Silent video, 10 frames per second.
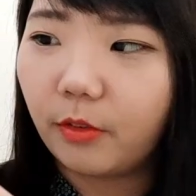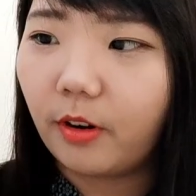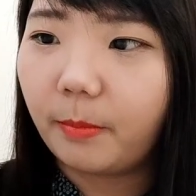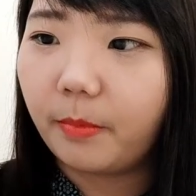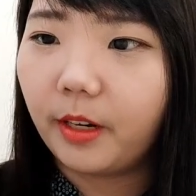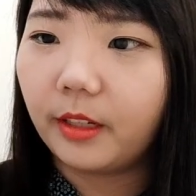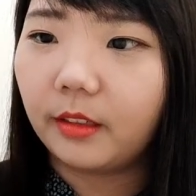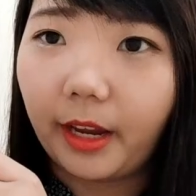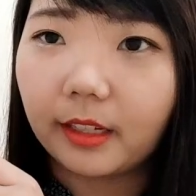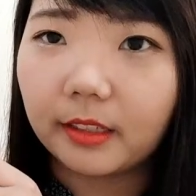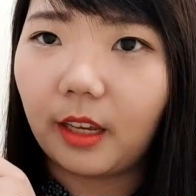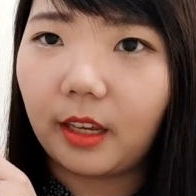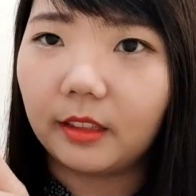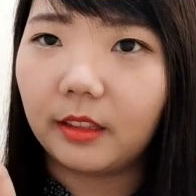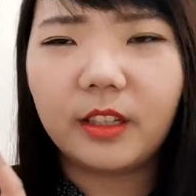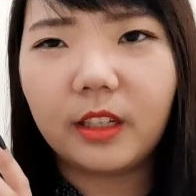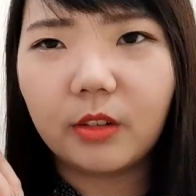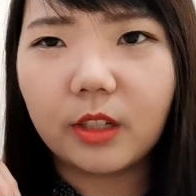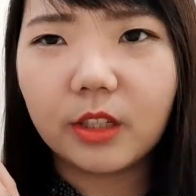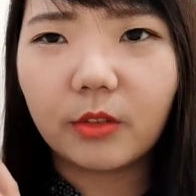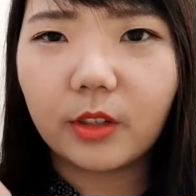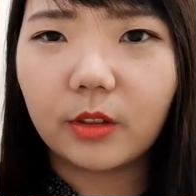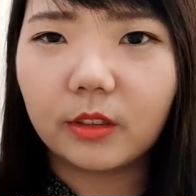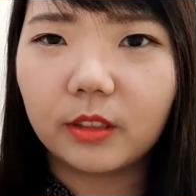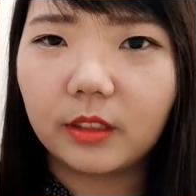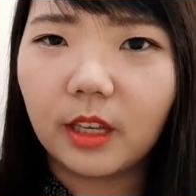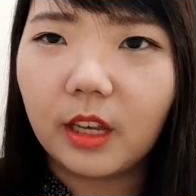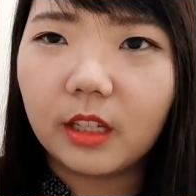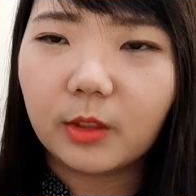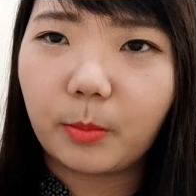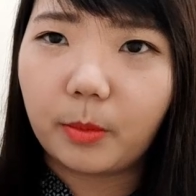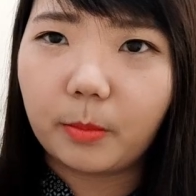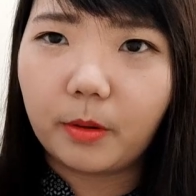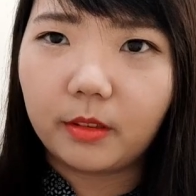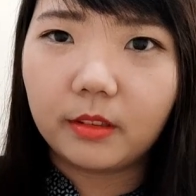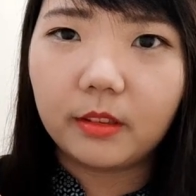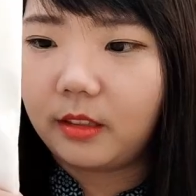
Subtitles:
a fabric bag that in Indonesia we call it spunbond.